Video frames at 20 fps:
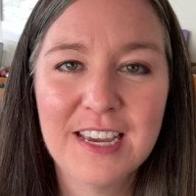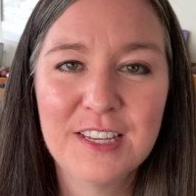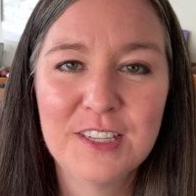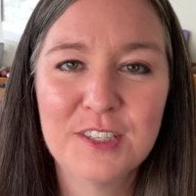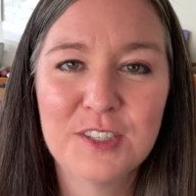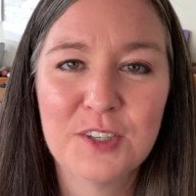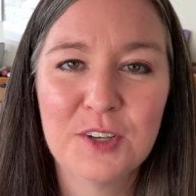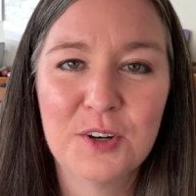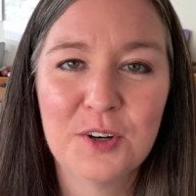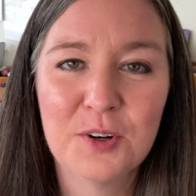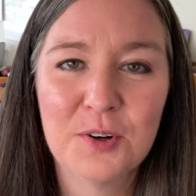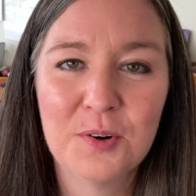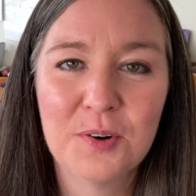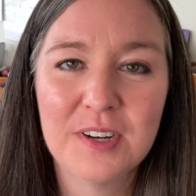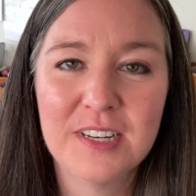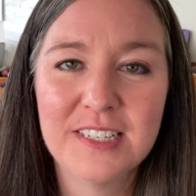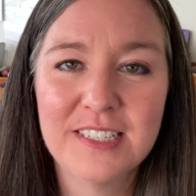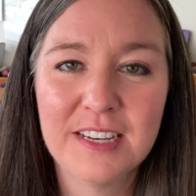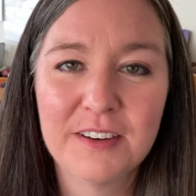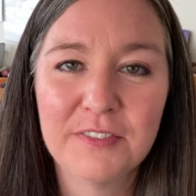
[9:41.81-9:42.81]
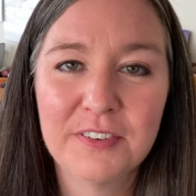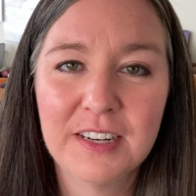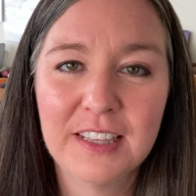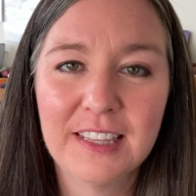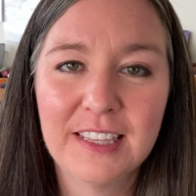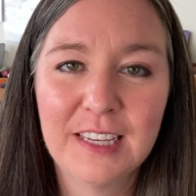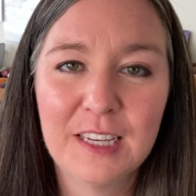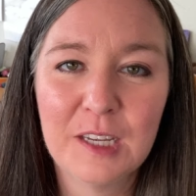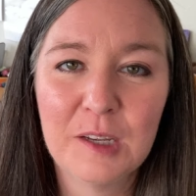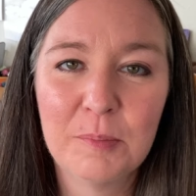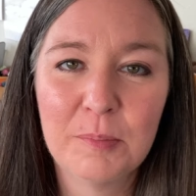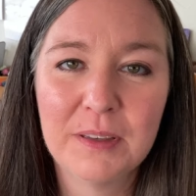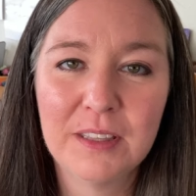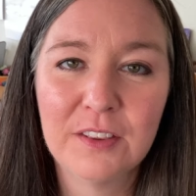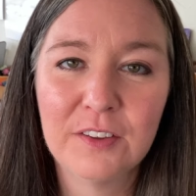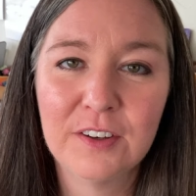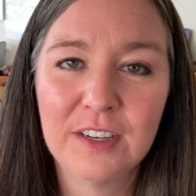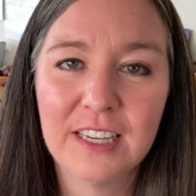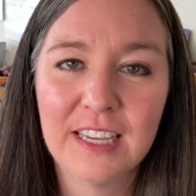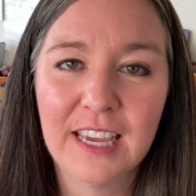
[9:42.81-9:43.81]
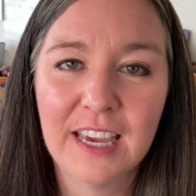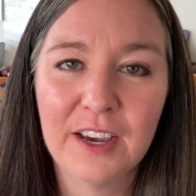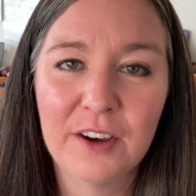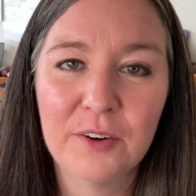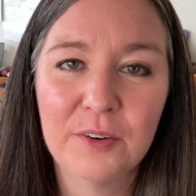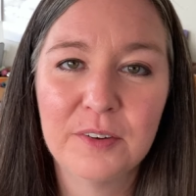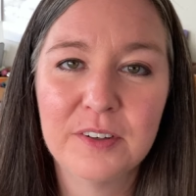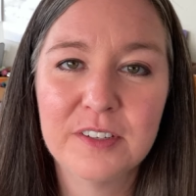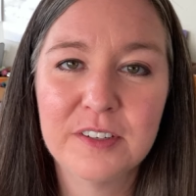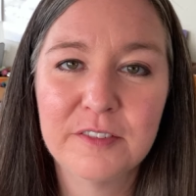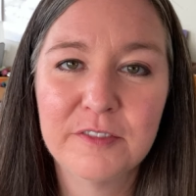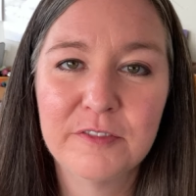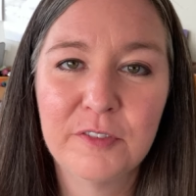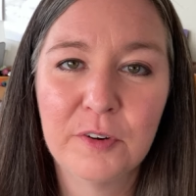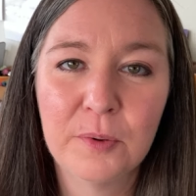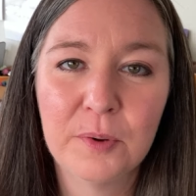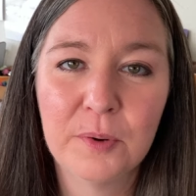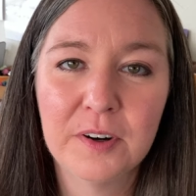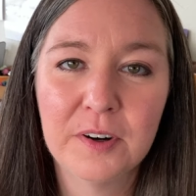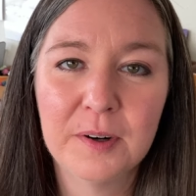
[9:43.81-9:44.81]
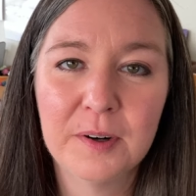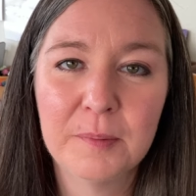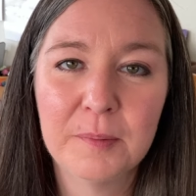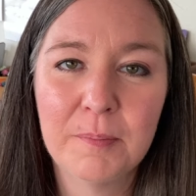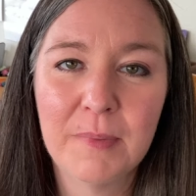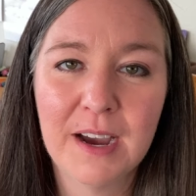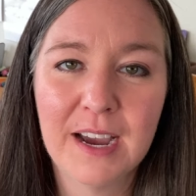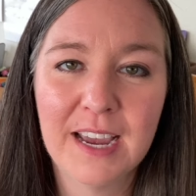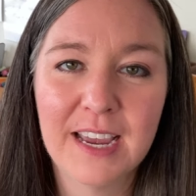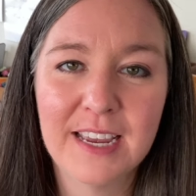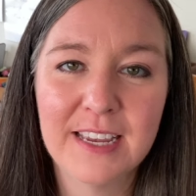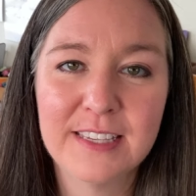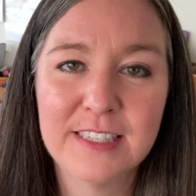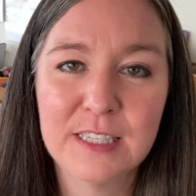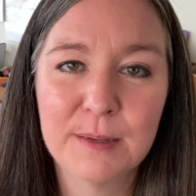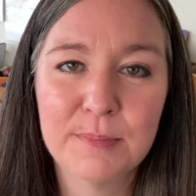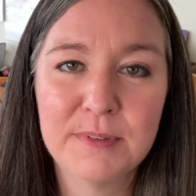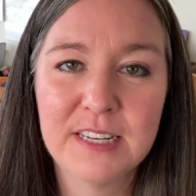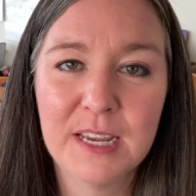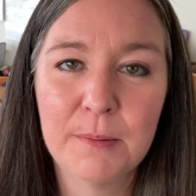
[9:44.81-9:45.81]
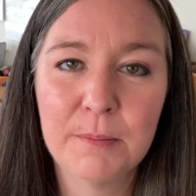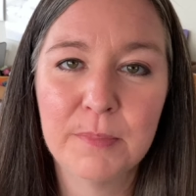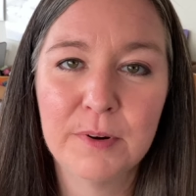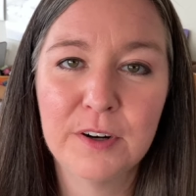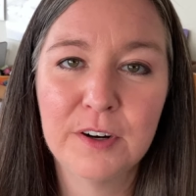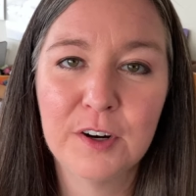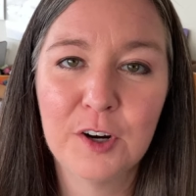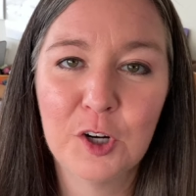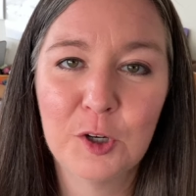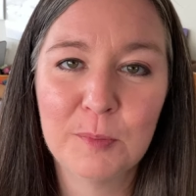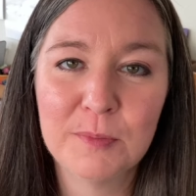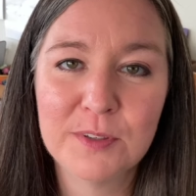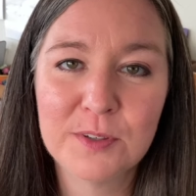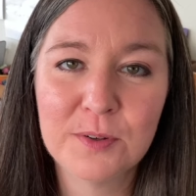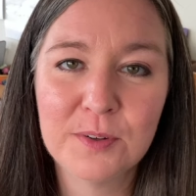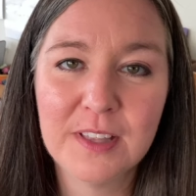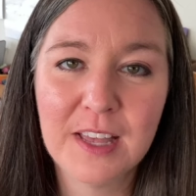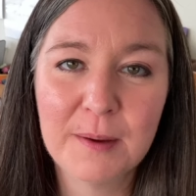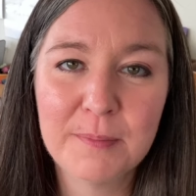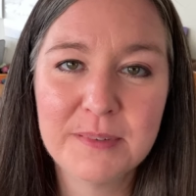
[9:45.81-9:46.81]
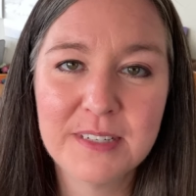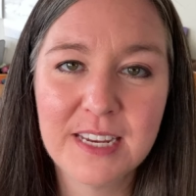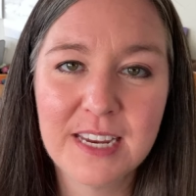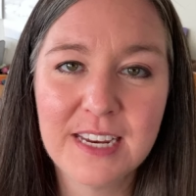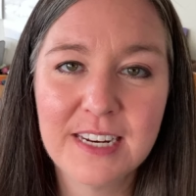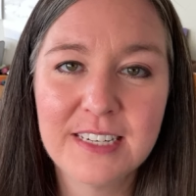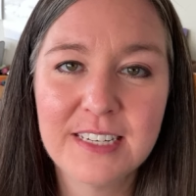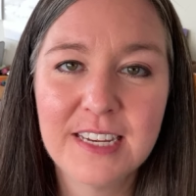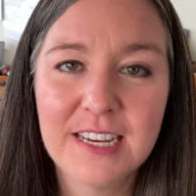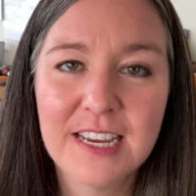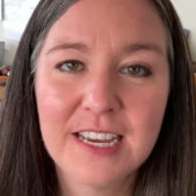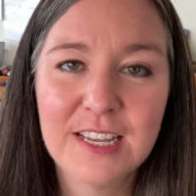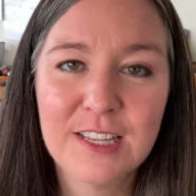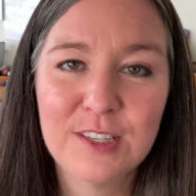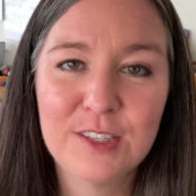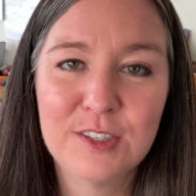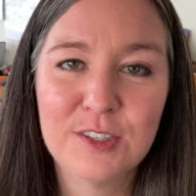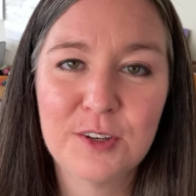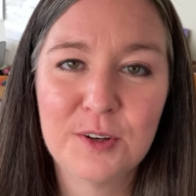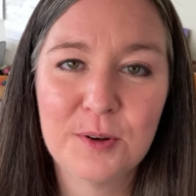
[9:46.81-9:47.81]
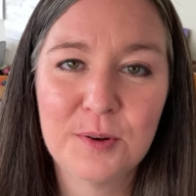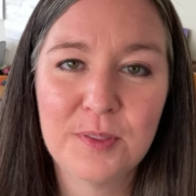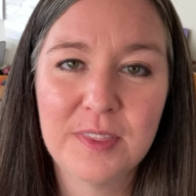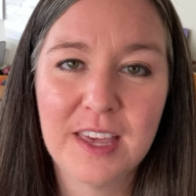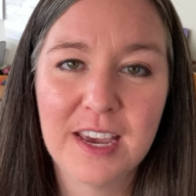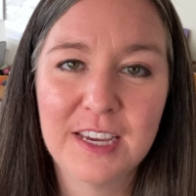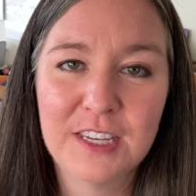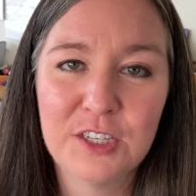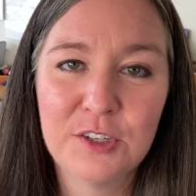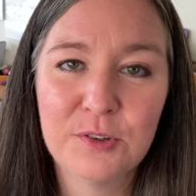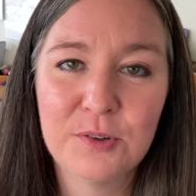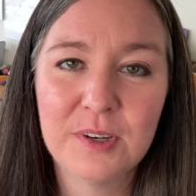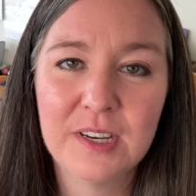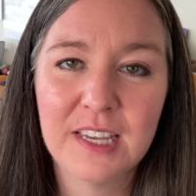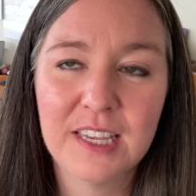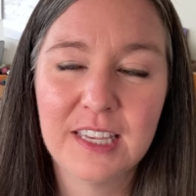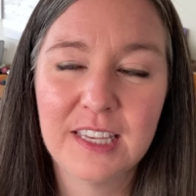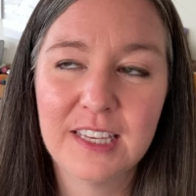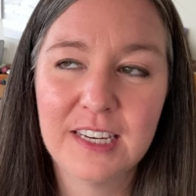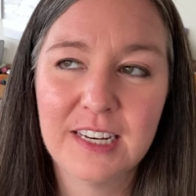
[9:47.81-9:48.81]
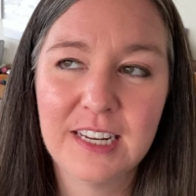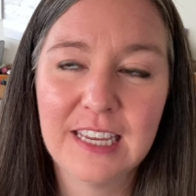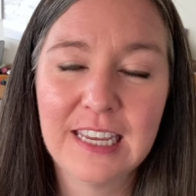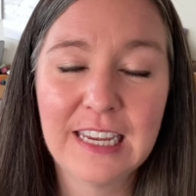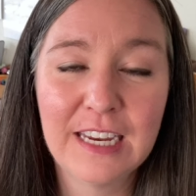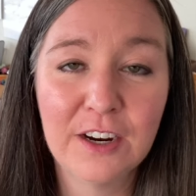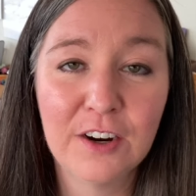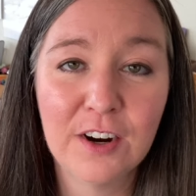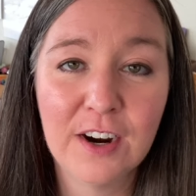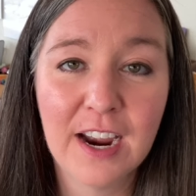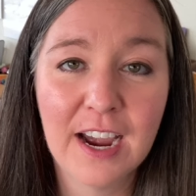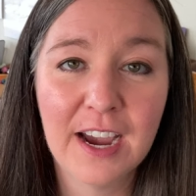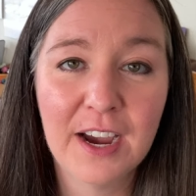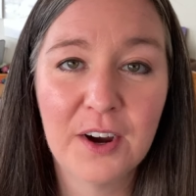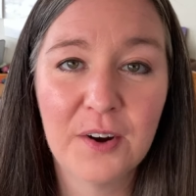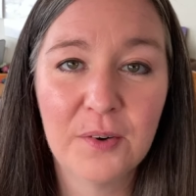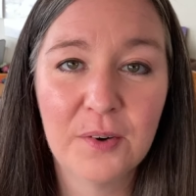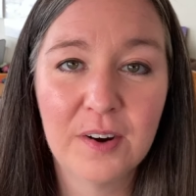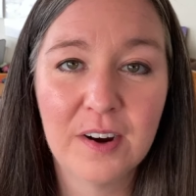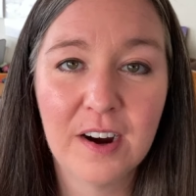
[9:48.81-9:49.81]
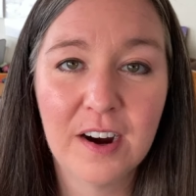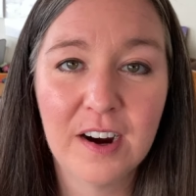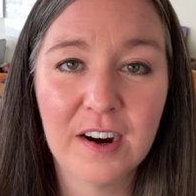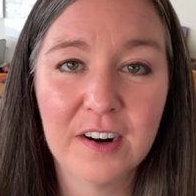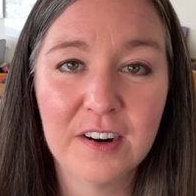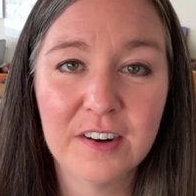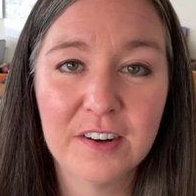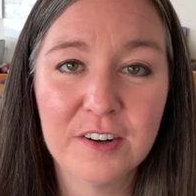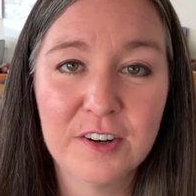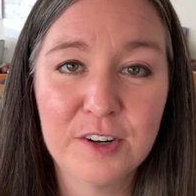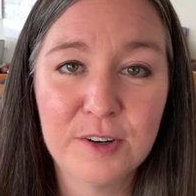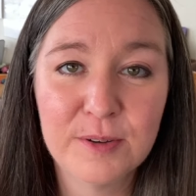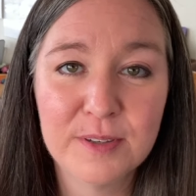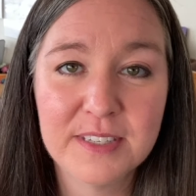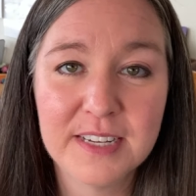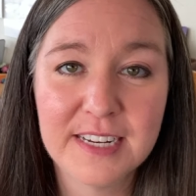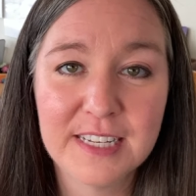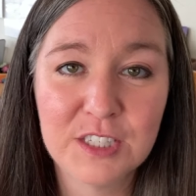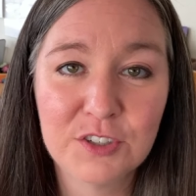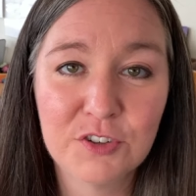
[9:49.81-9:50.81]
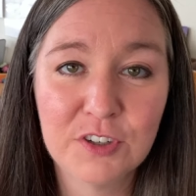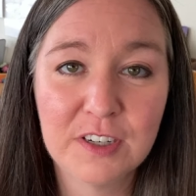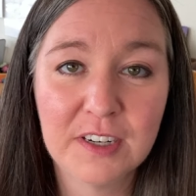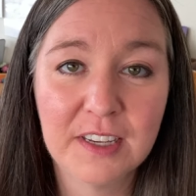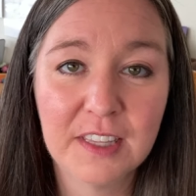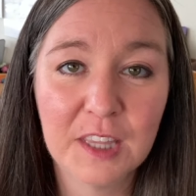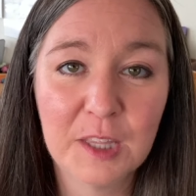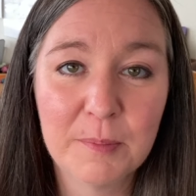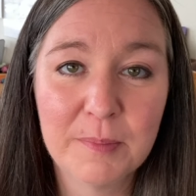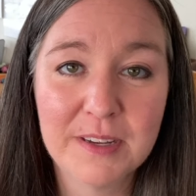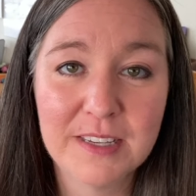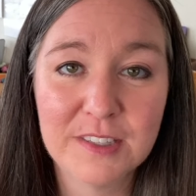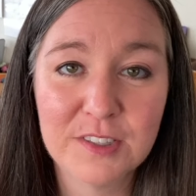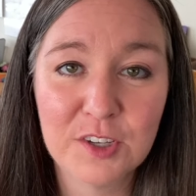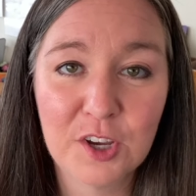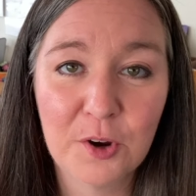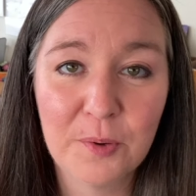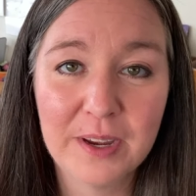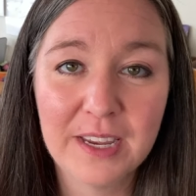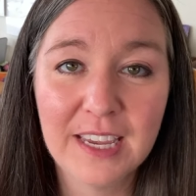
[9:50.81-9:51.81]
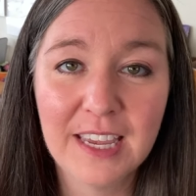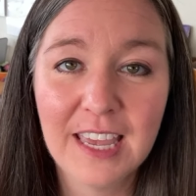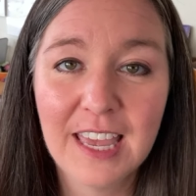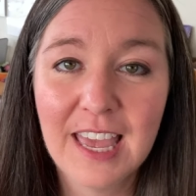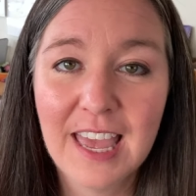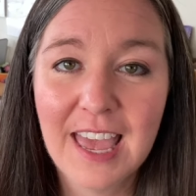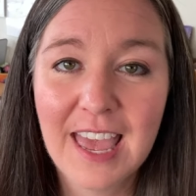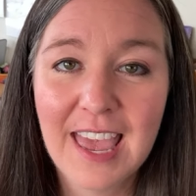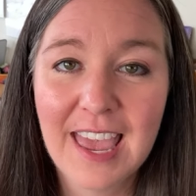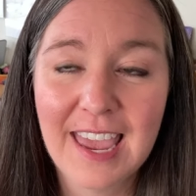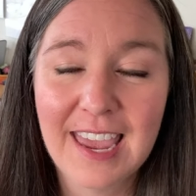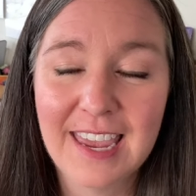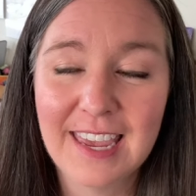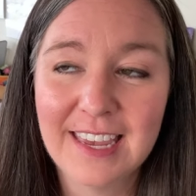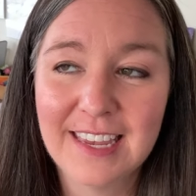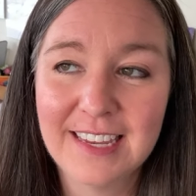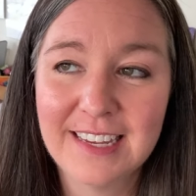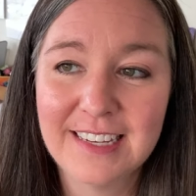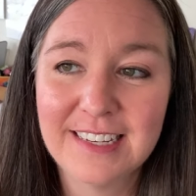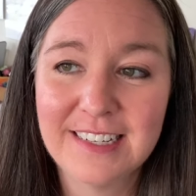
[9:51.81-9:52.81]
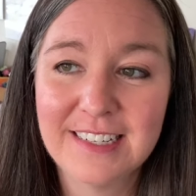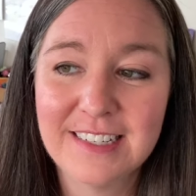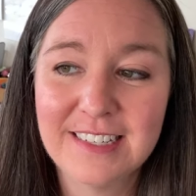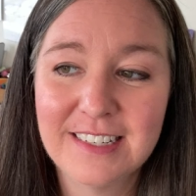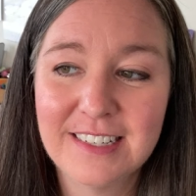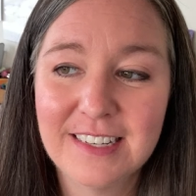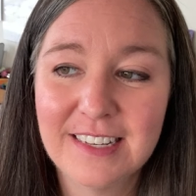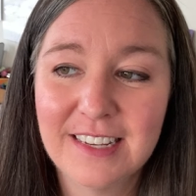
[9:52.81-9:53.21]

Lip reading: So definitely be looking out for my September homeschool update so that you can hear how our new science curriculum is going and